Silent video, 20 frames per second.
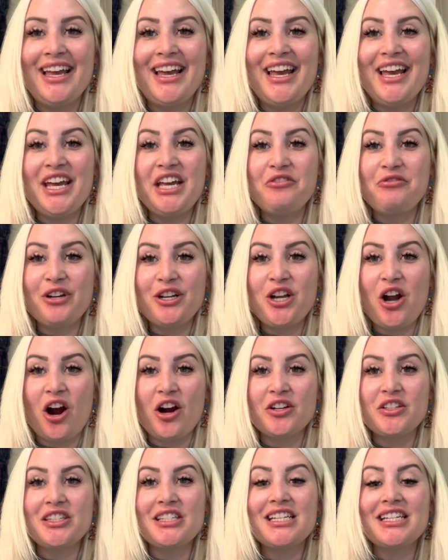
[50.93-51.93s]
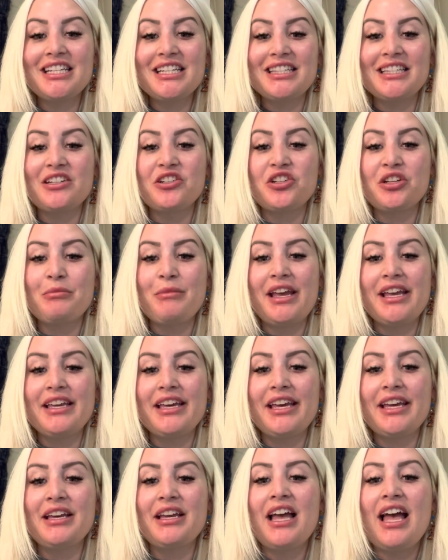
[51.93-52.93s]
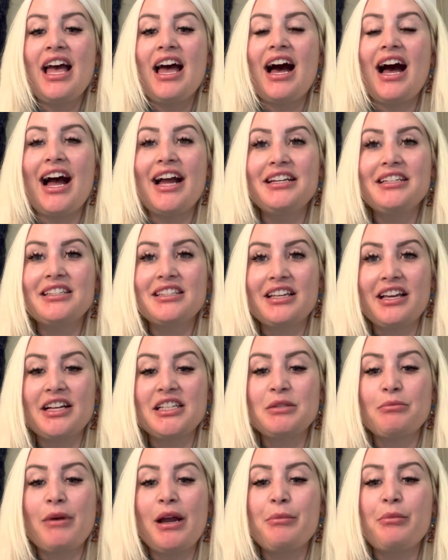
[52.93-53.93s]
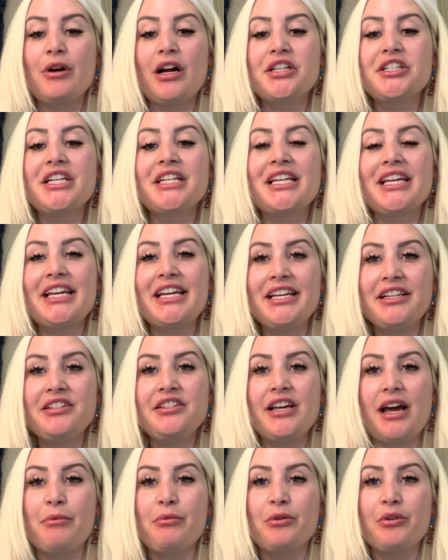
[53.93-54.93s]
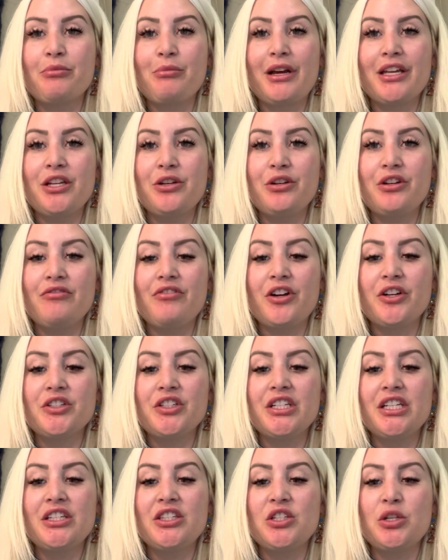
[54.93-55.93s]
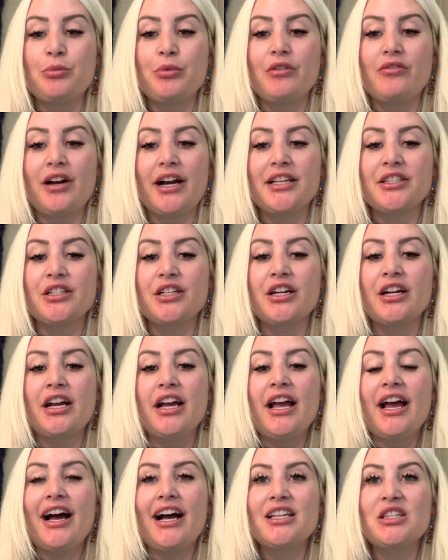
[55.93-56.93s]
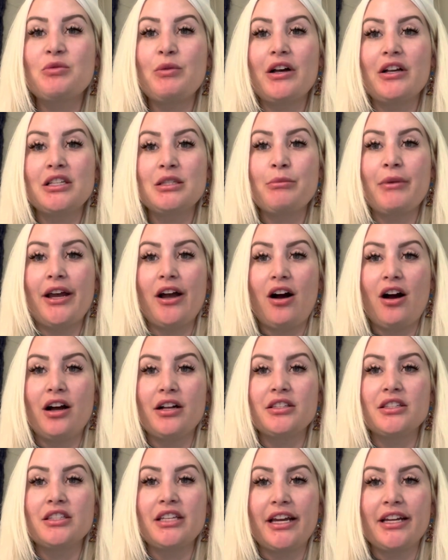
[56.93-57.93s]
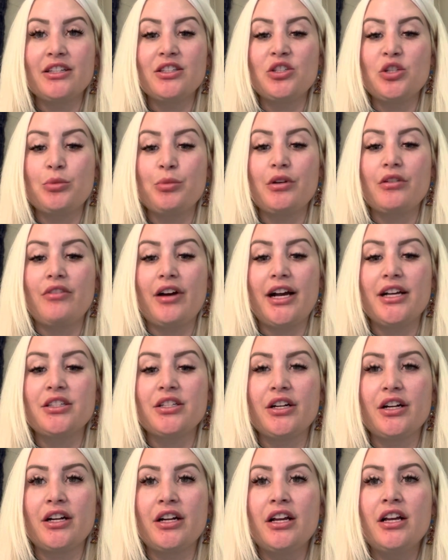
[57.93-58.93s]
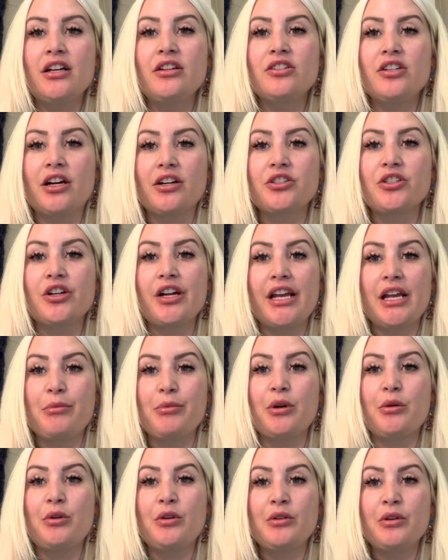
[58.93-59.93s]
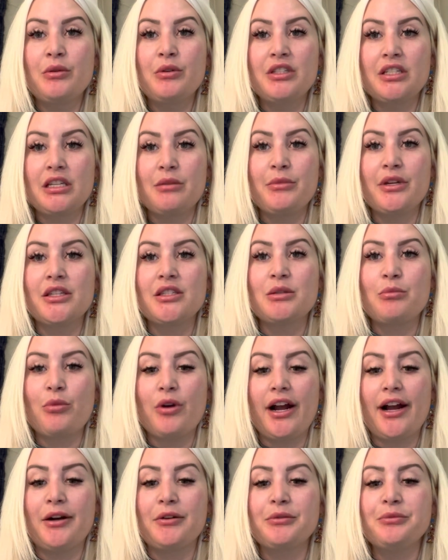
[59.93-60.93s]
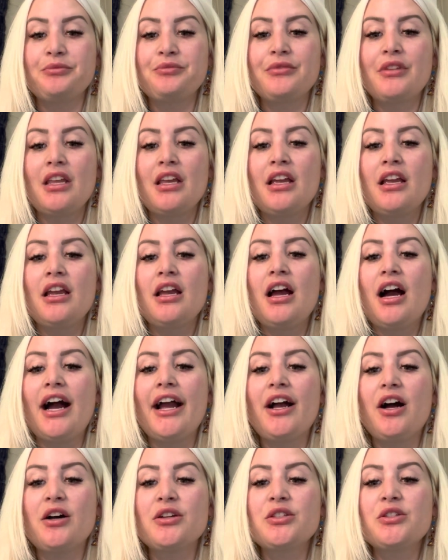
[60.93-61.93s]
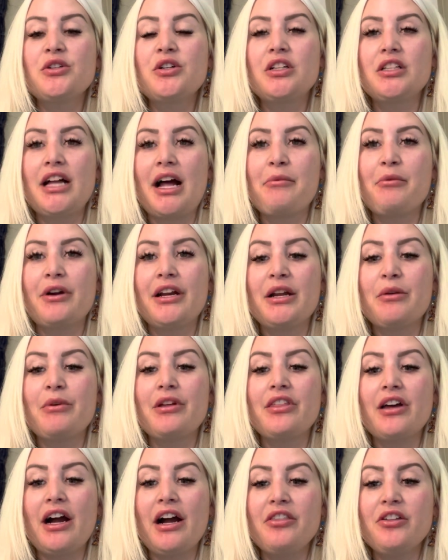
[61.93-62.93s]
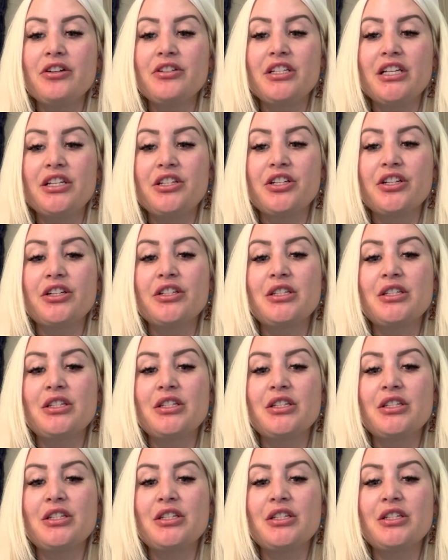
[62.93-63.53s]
In regards to decision making, I discussed my project in depth with my university supervisor as well as my on-site supervisor, Dr. April Simmons Brown. I also collaborated with other teachers,